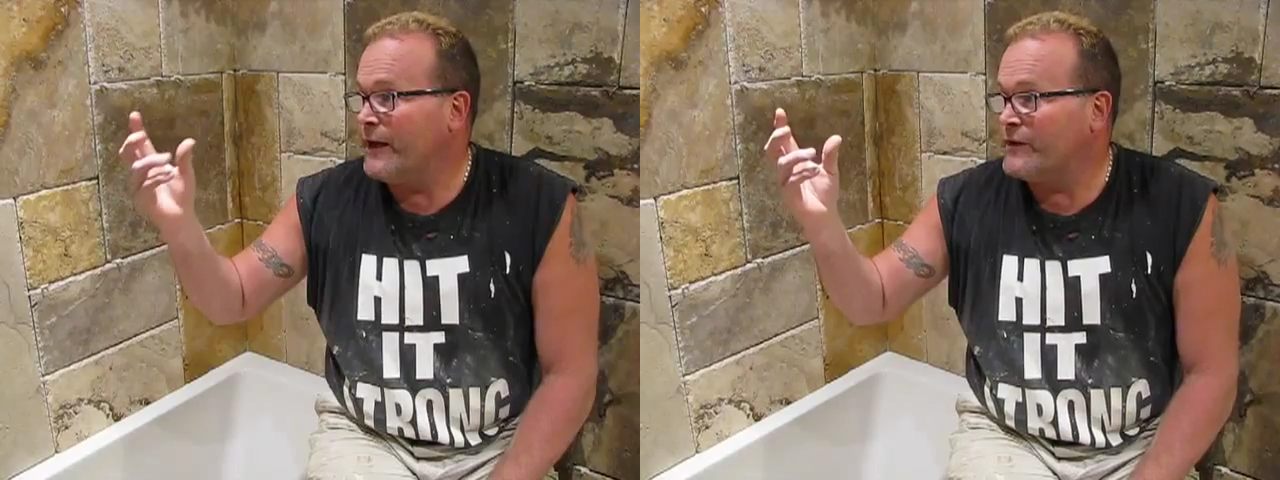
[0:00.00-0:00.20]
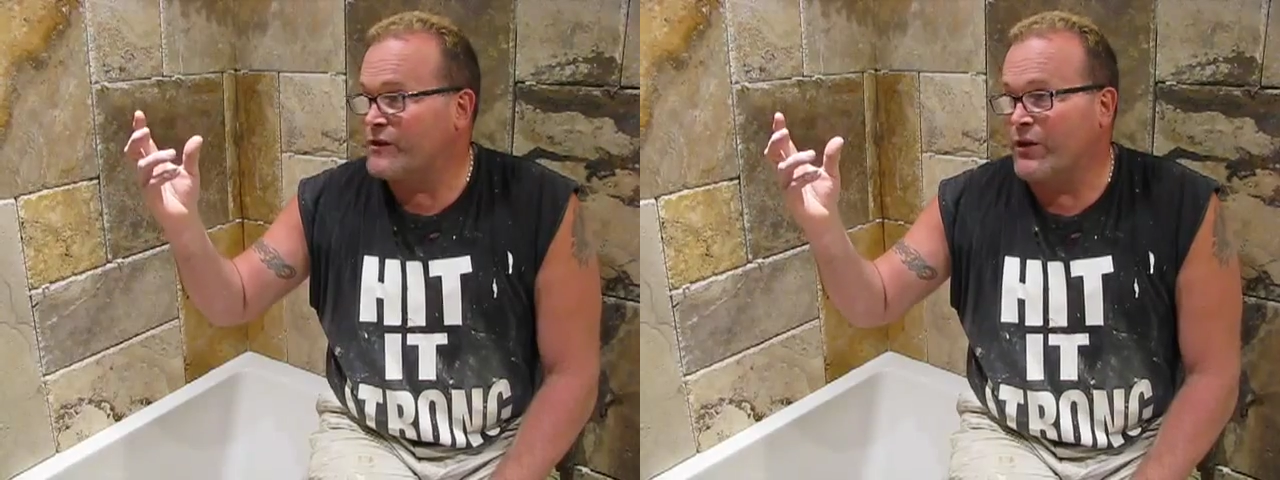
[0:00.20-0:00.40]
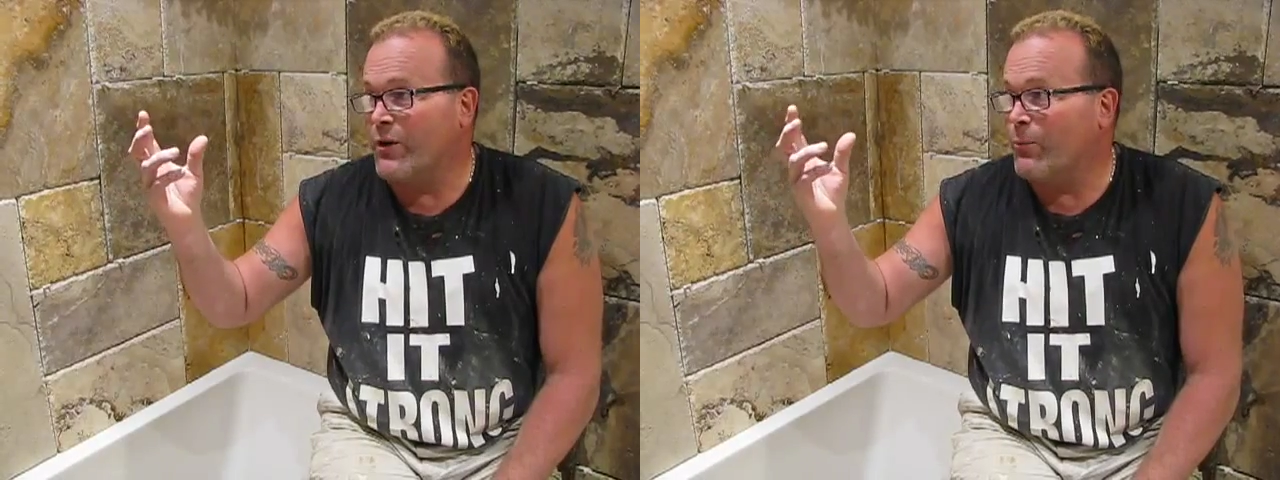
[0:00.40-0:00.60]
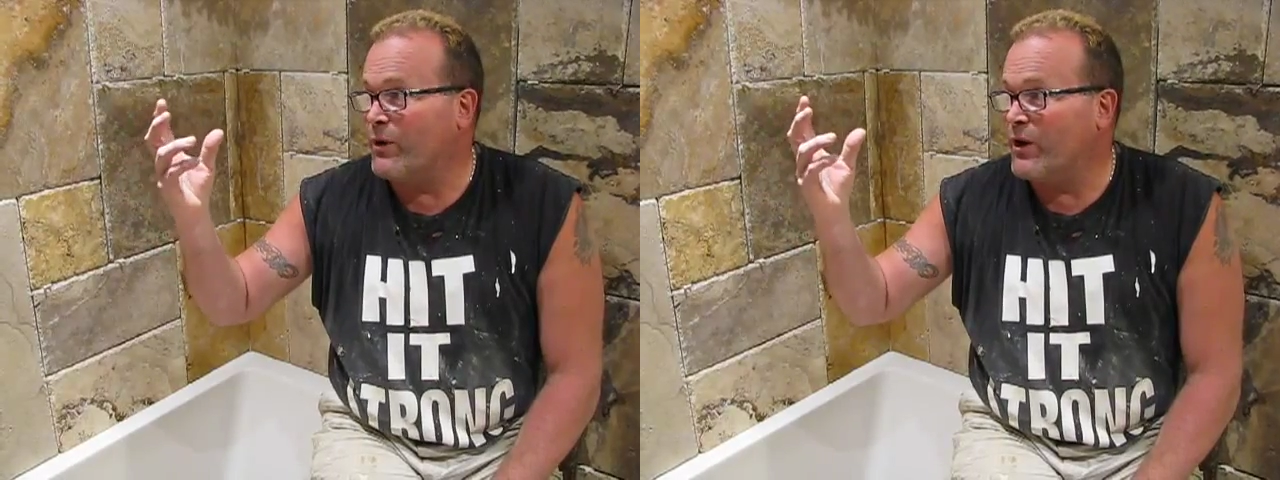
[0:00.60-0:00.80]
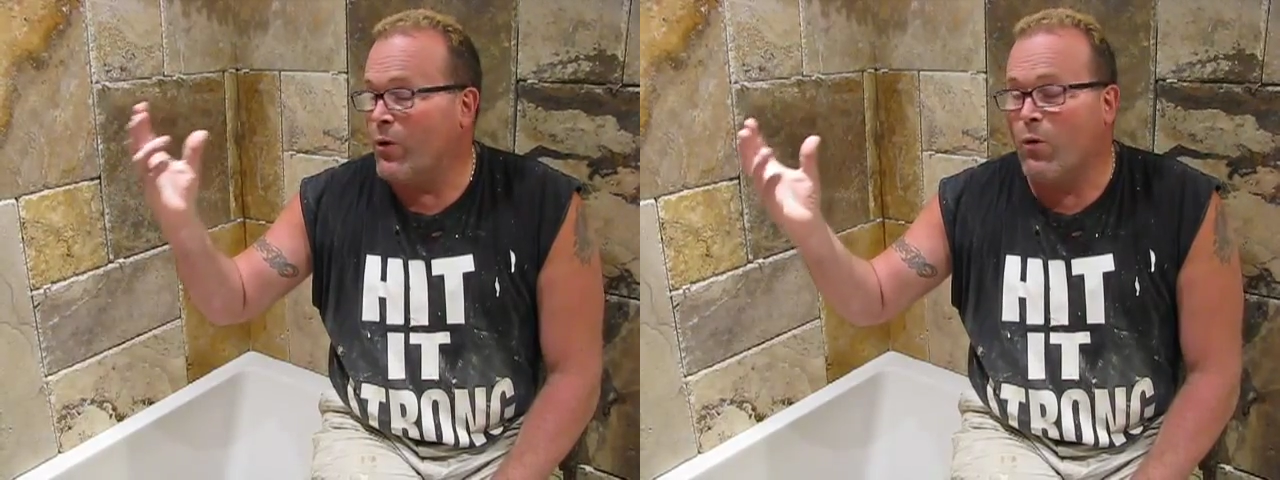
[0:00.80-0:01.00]
it's going to
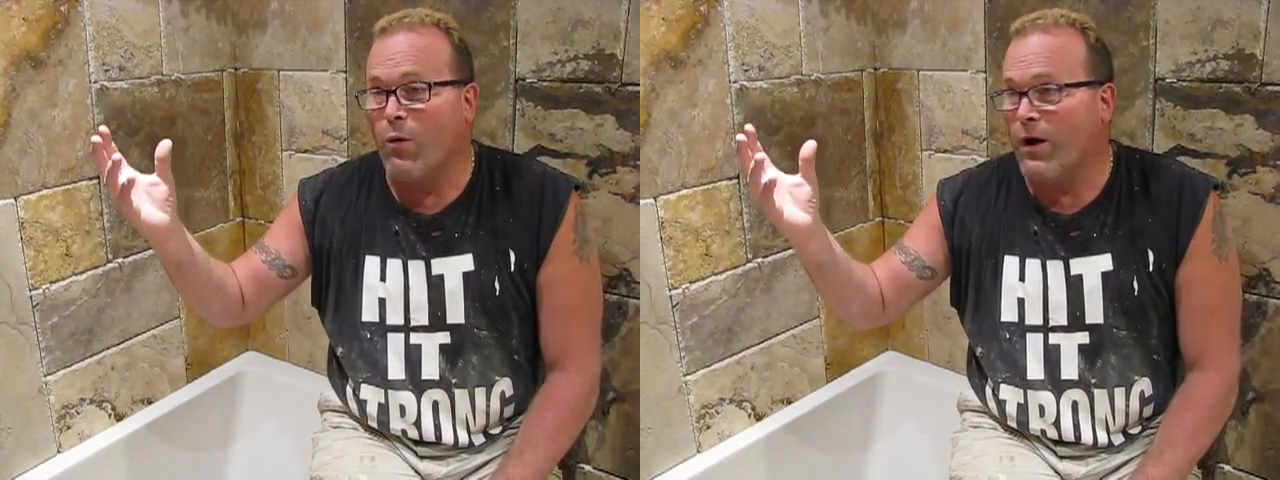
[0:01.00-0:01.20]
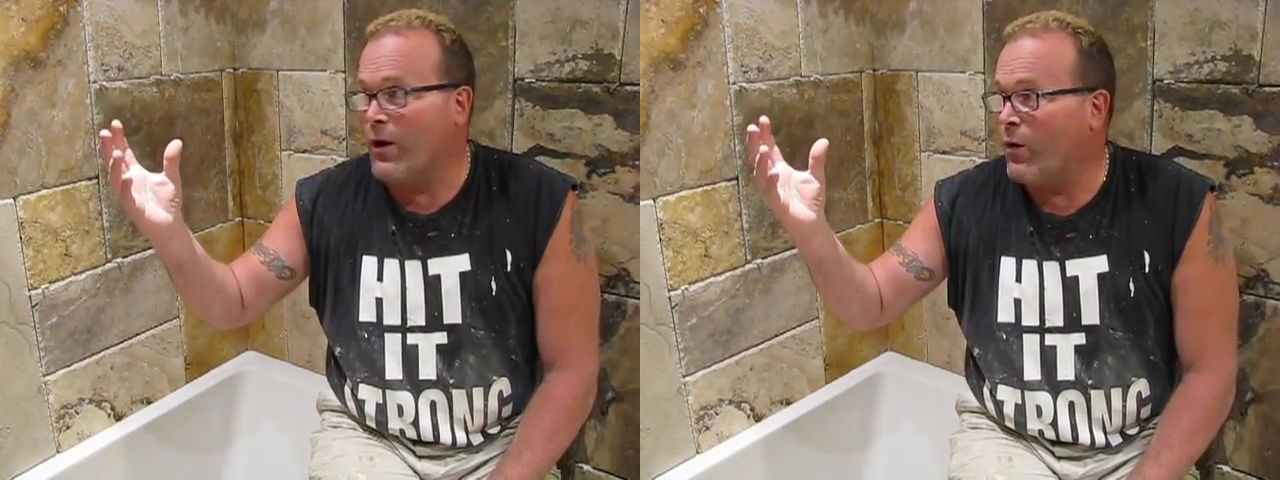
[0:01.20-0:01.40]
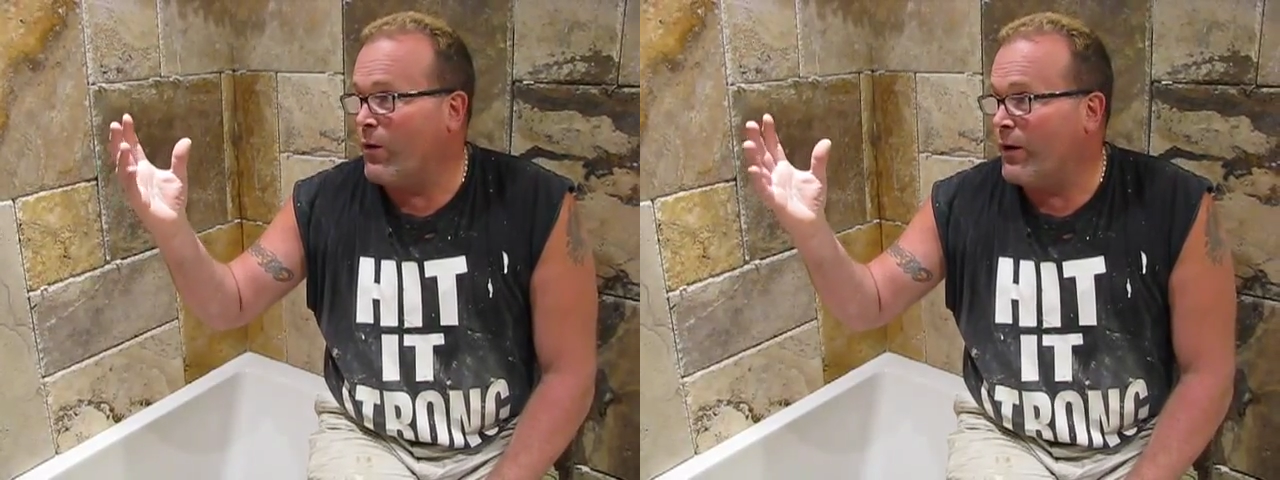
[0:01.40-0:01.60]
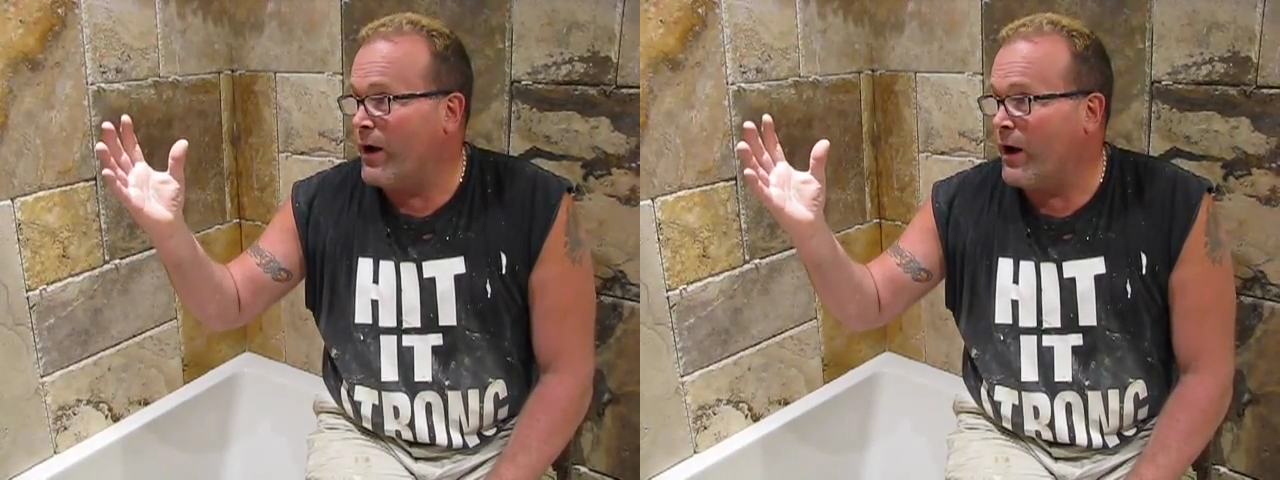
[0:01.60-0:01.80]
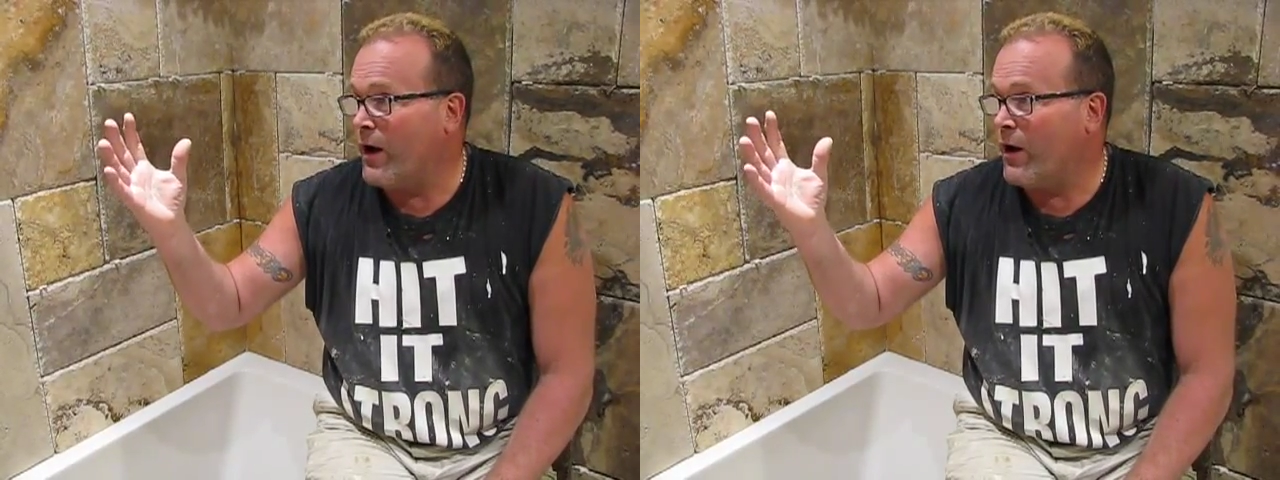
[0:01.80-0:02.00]
be a
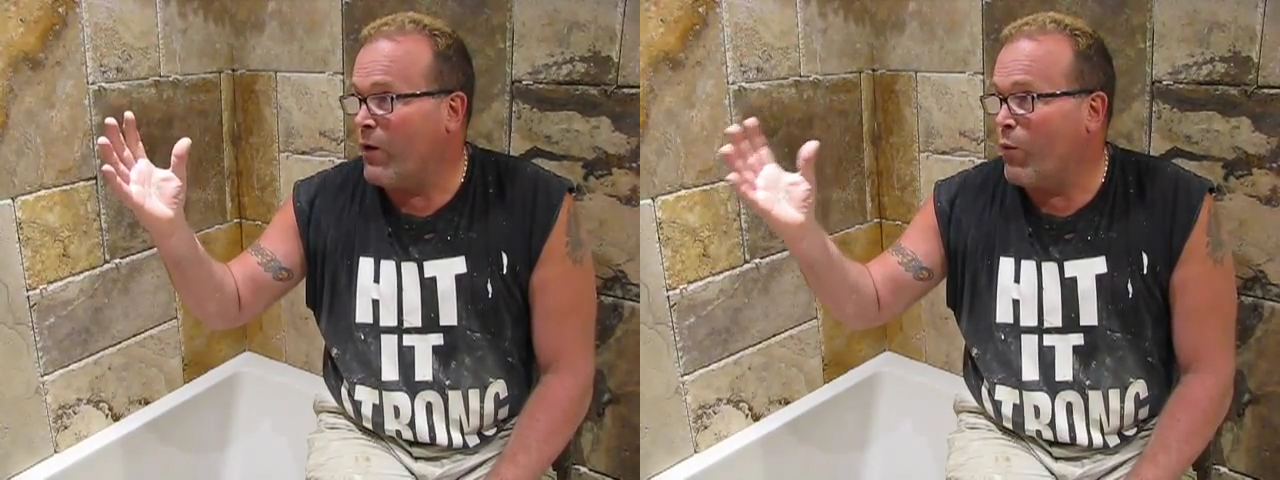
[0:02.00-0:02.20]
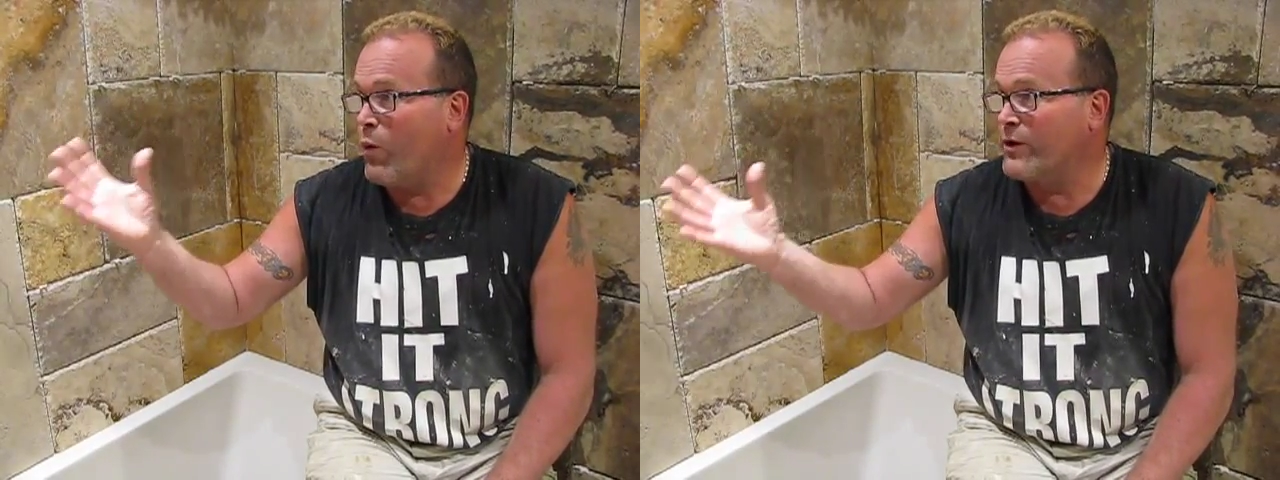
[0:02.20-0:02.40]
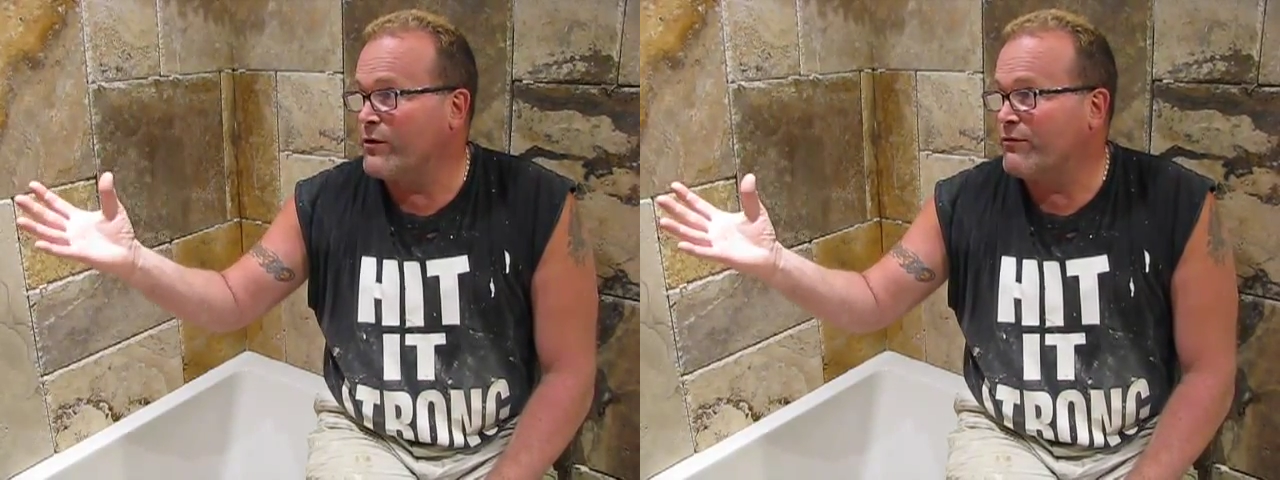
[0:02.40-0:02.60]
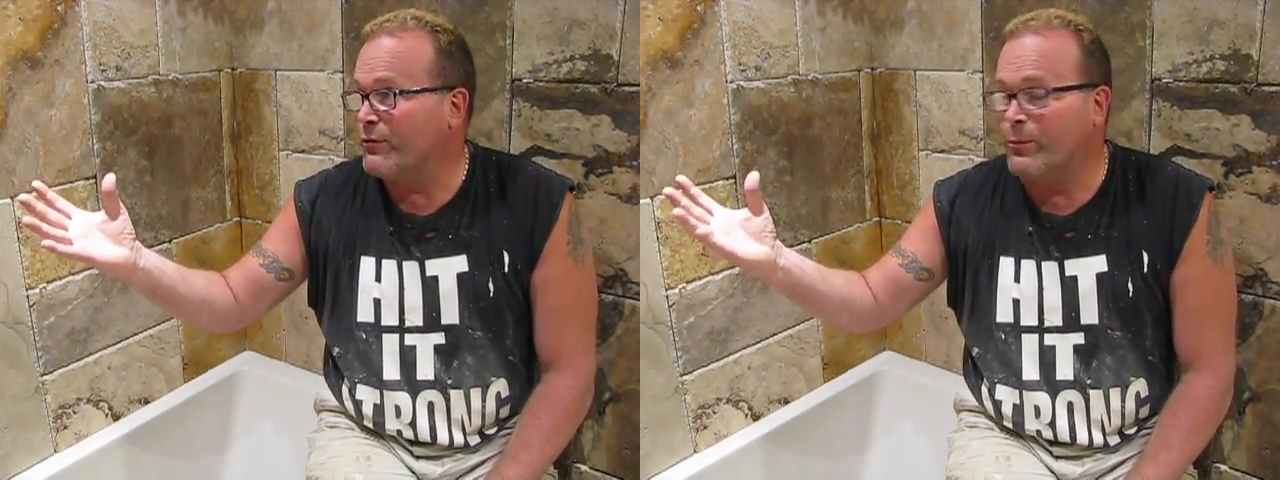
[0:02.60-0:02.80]
wonderful